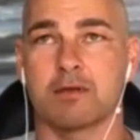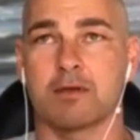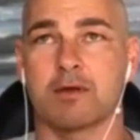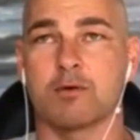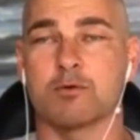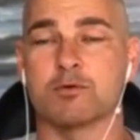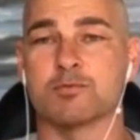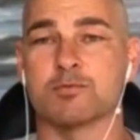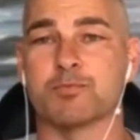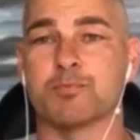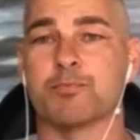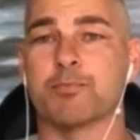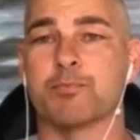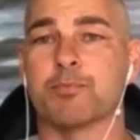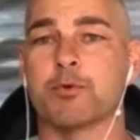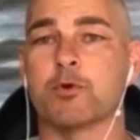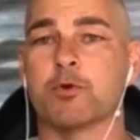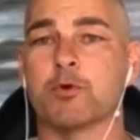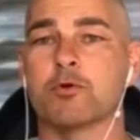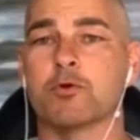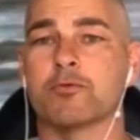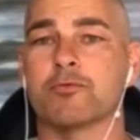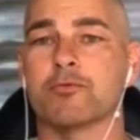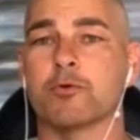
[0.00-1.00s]
it was
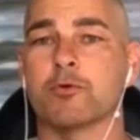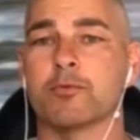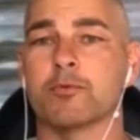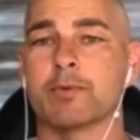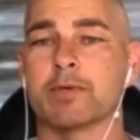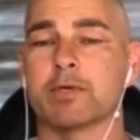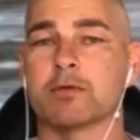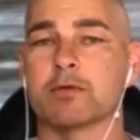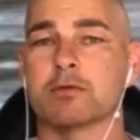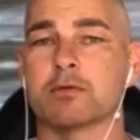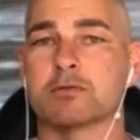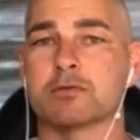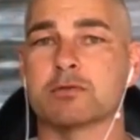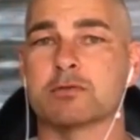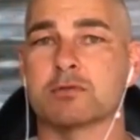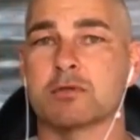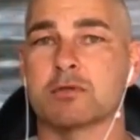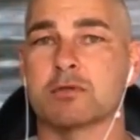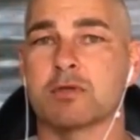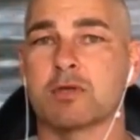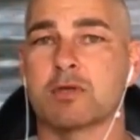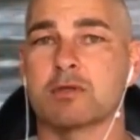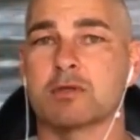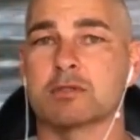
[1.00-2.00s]
beautiful because
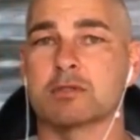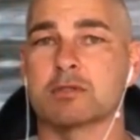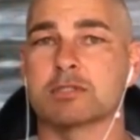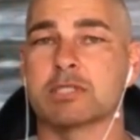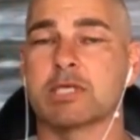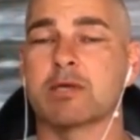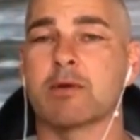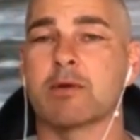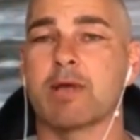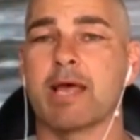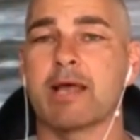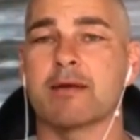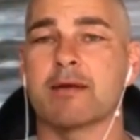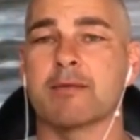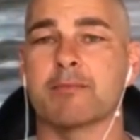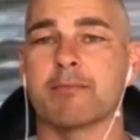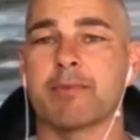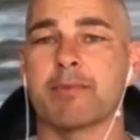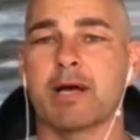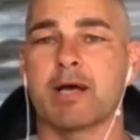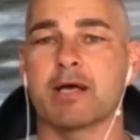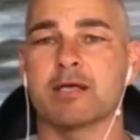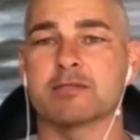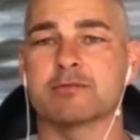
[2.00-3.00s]
she hadn't
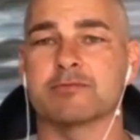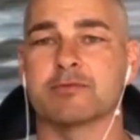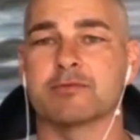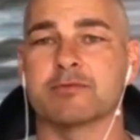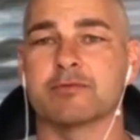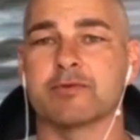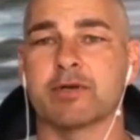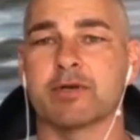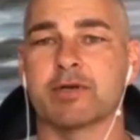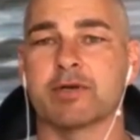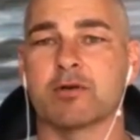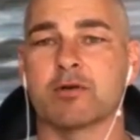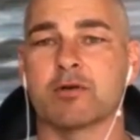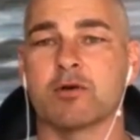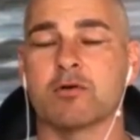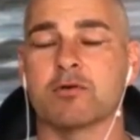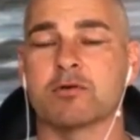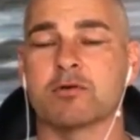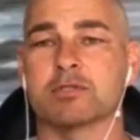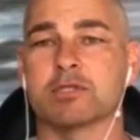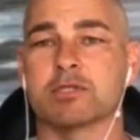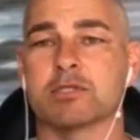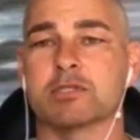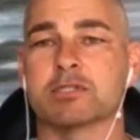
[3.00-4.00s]
passed for very
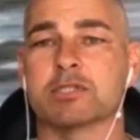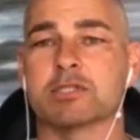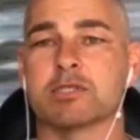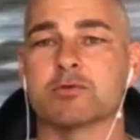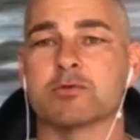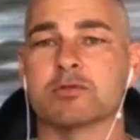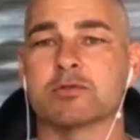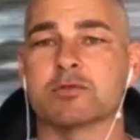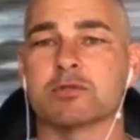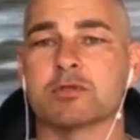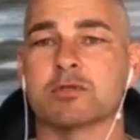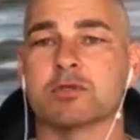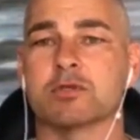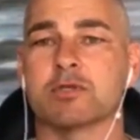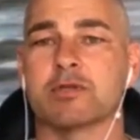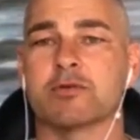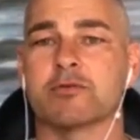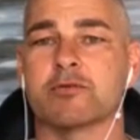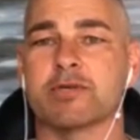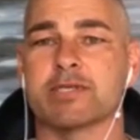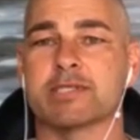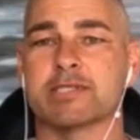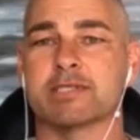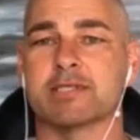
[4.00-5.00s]
long, so she was still in the
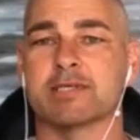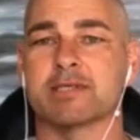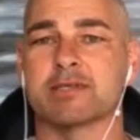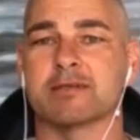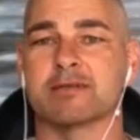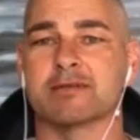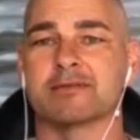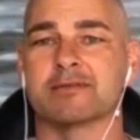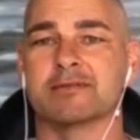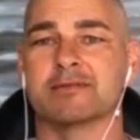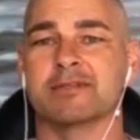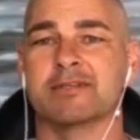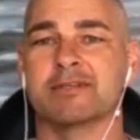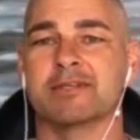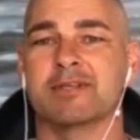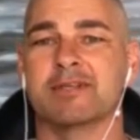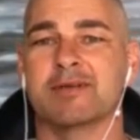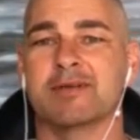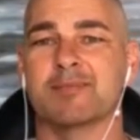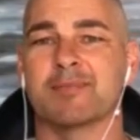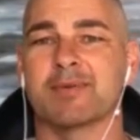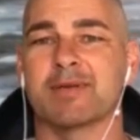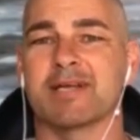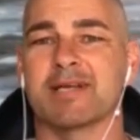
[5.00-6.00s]
resting
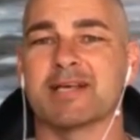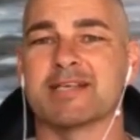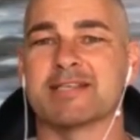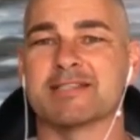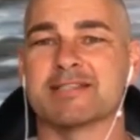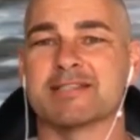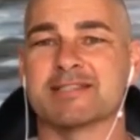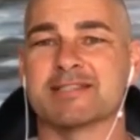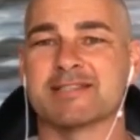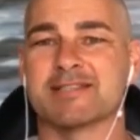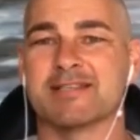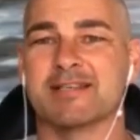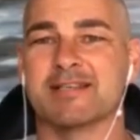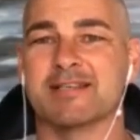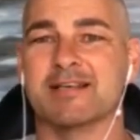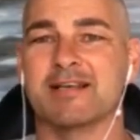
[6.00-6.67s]
place.